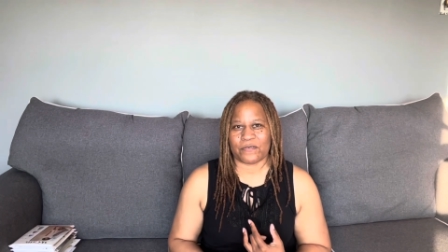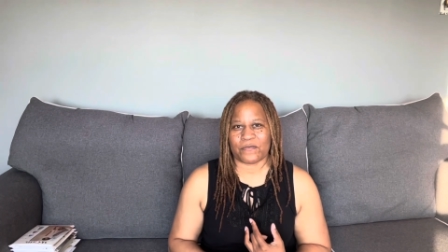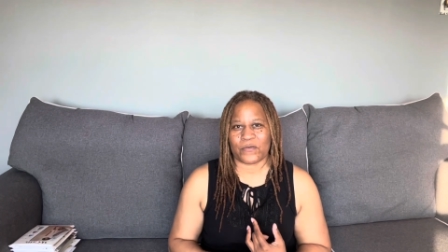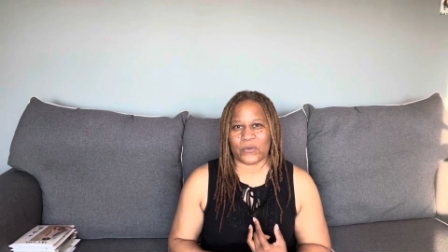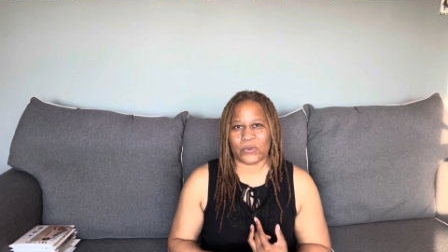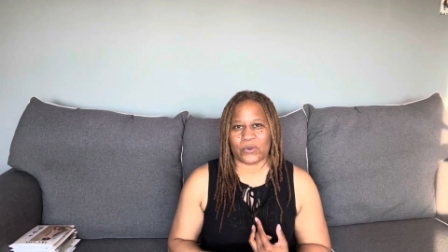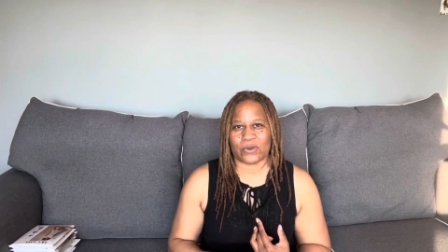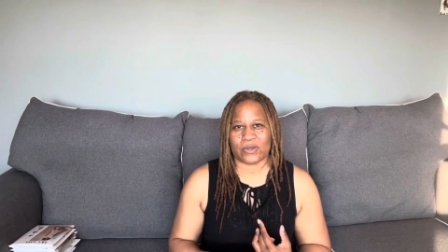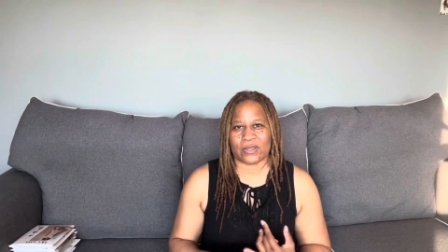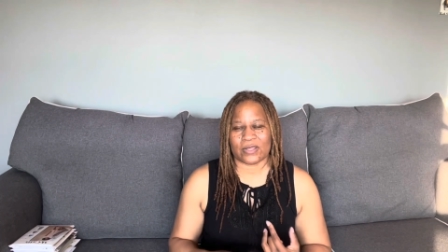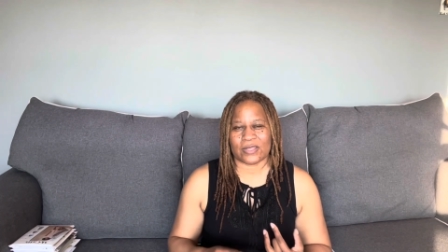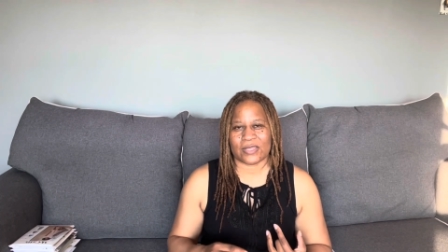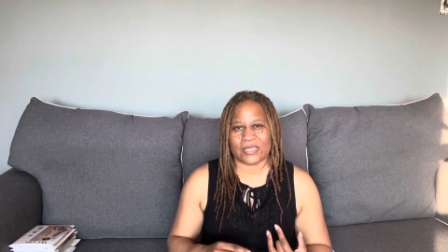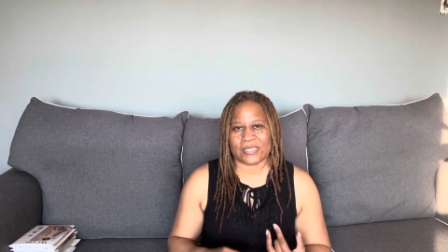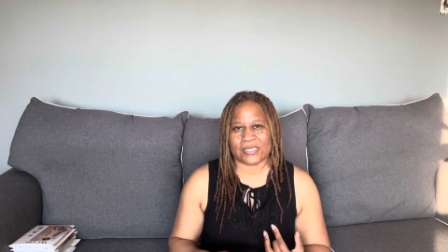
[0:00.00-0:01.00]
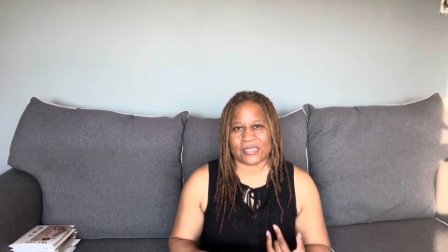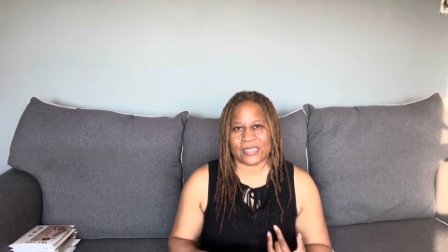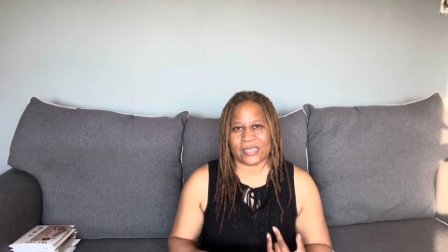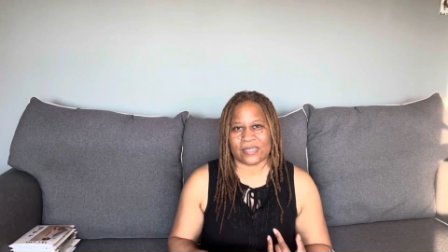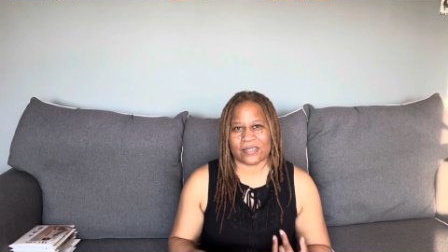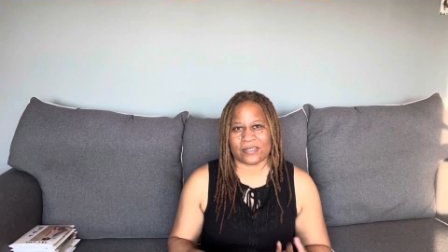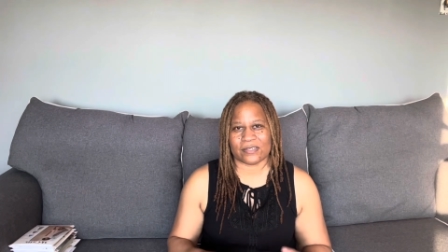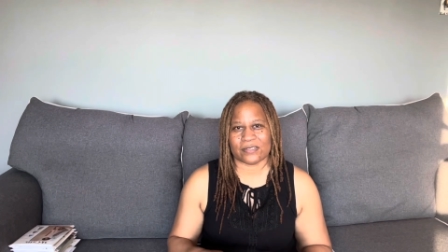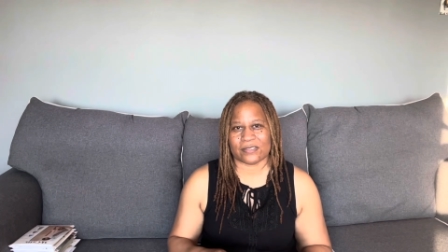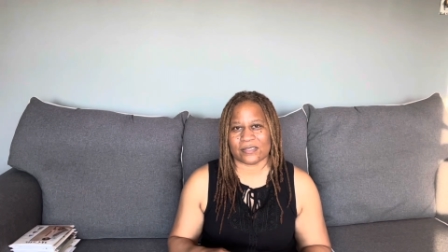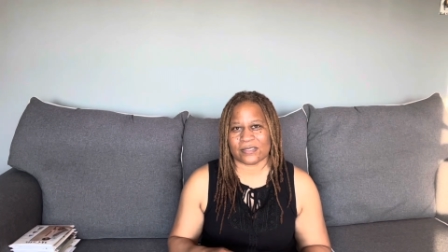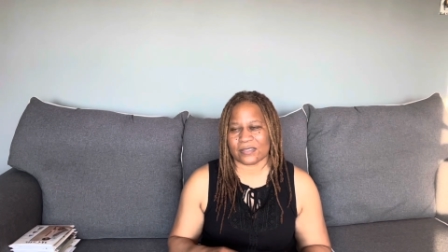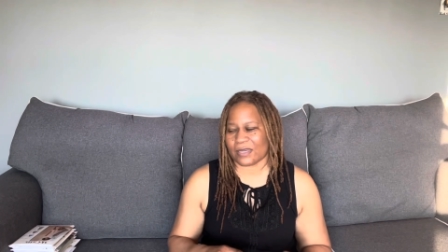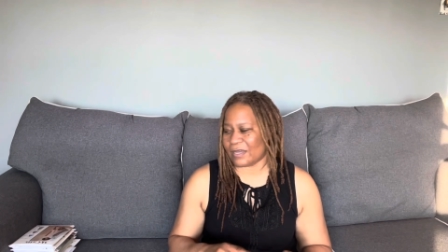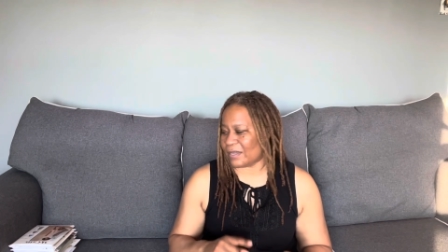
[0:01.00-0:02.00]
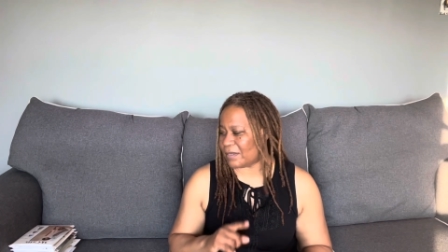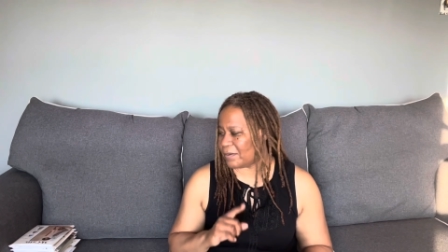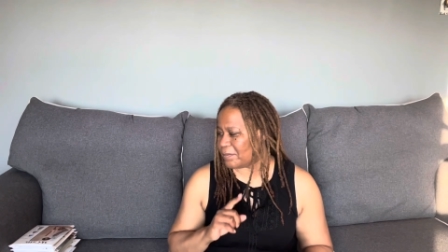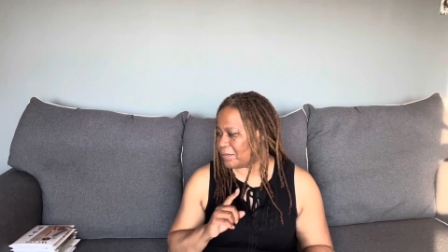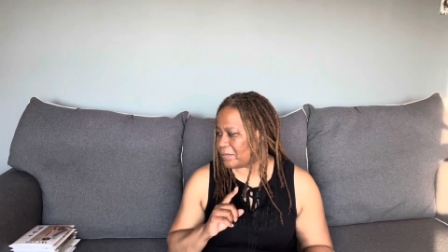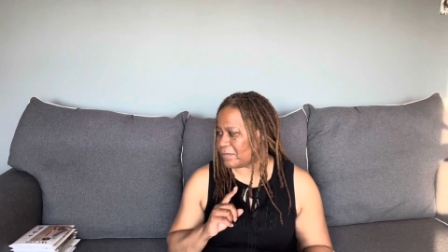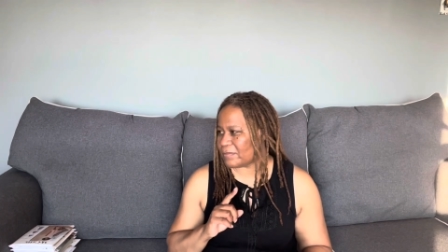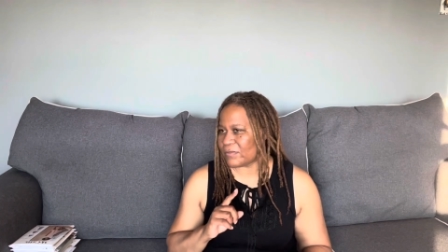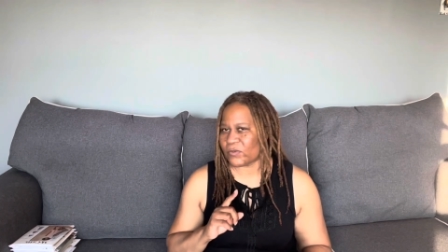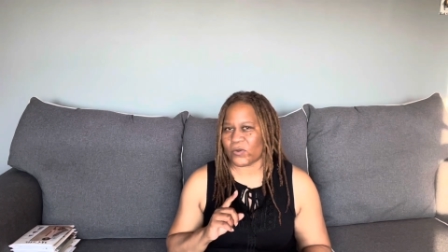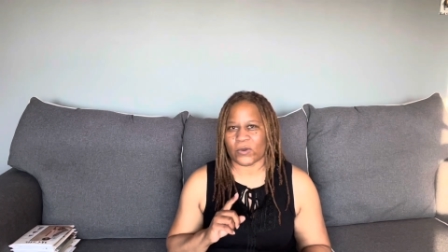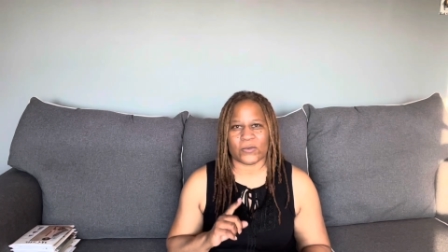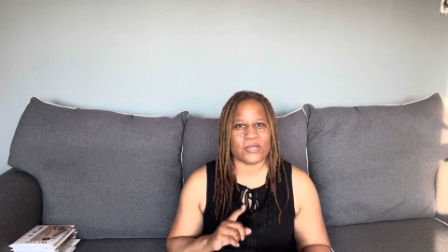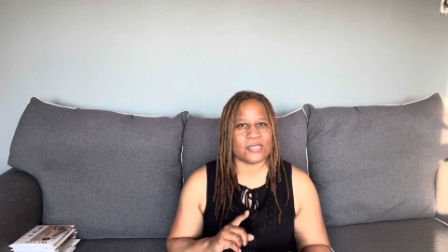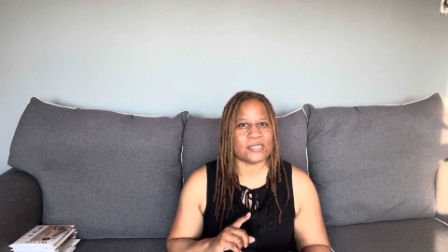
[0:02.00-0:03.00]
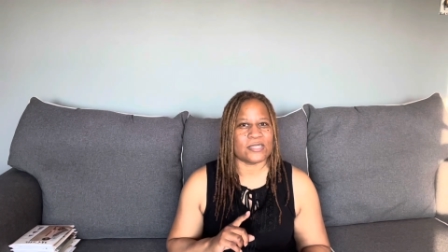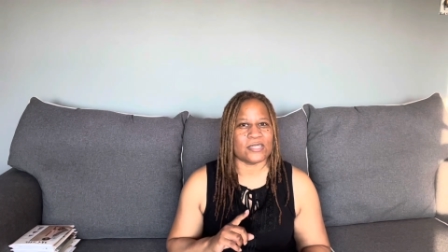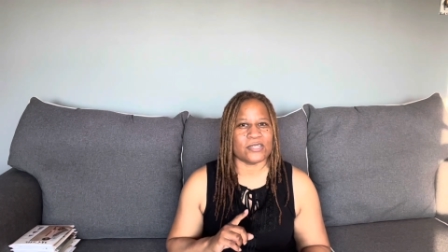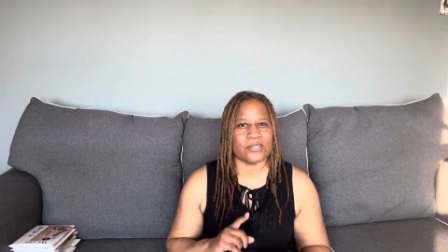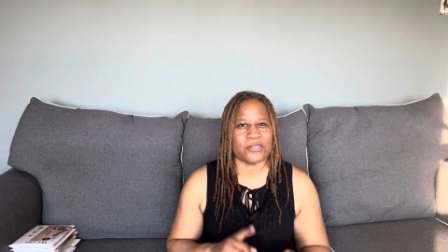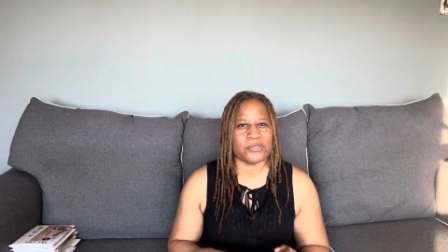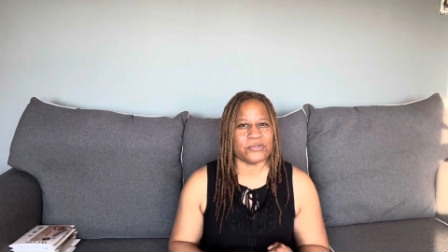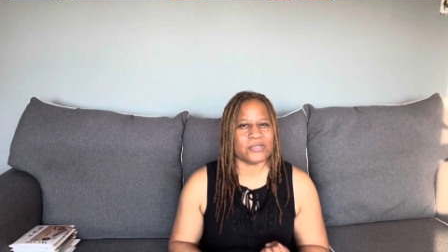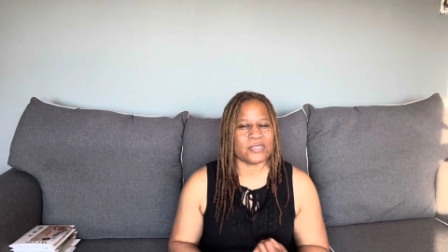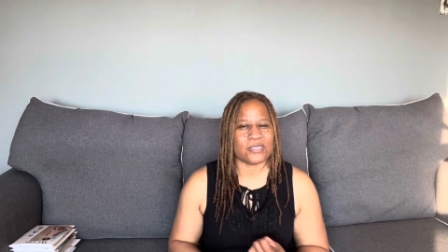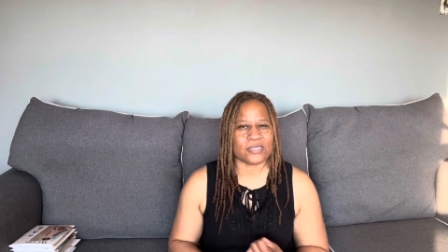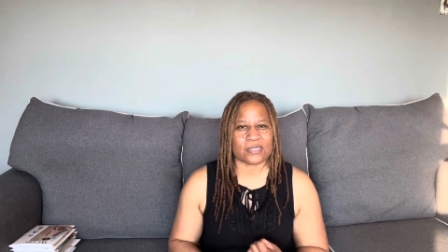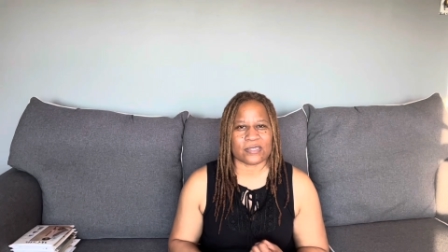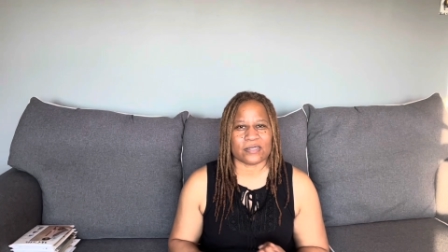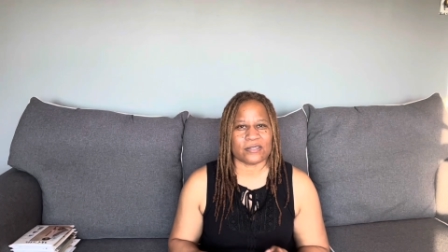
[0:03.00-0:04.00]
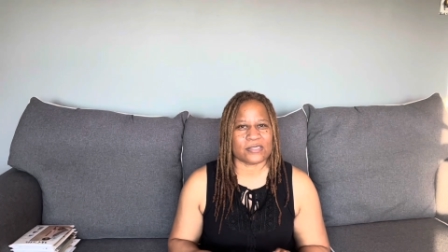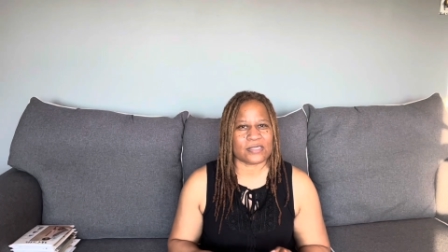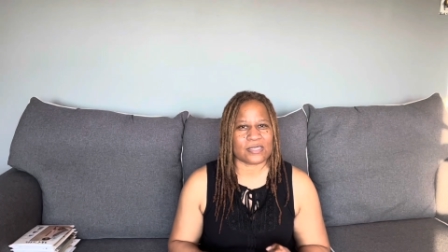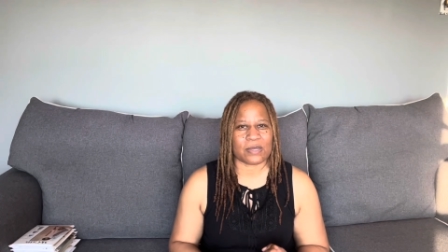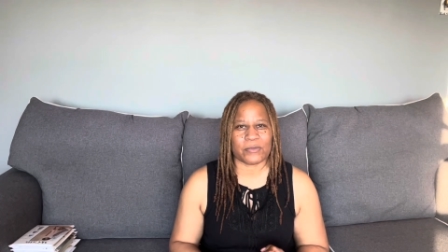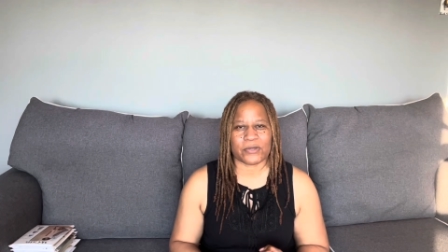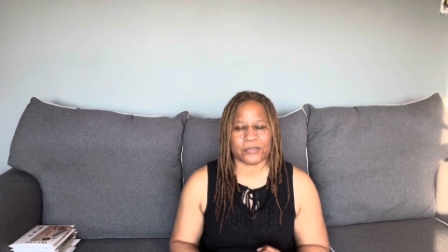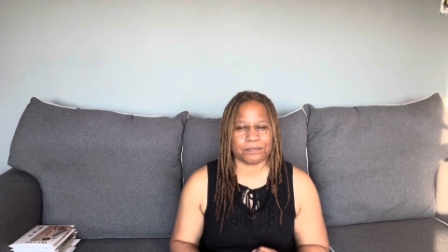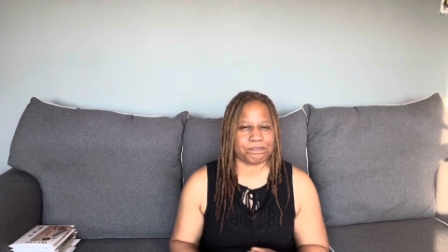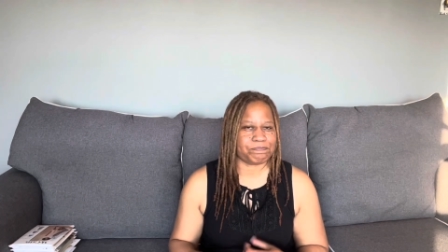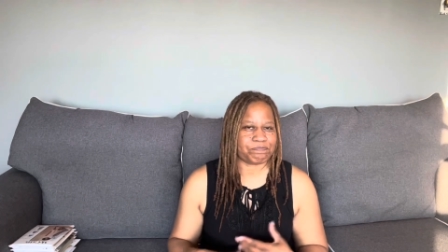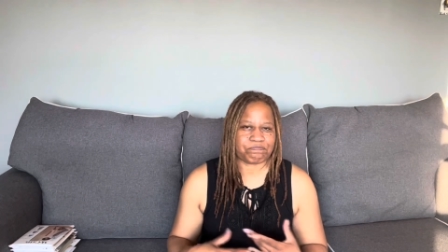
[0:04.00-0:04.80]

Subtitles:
for this year's, what was it, New Look Summer,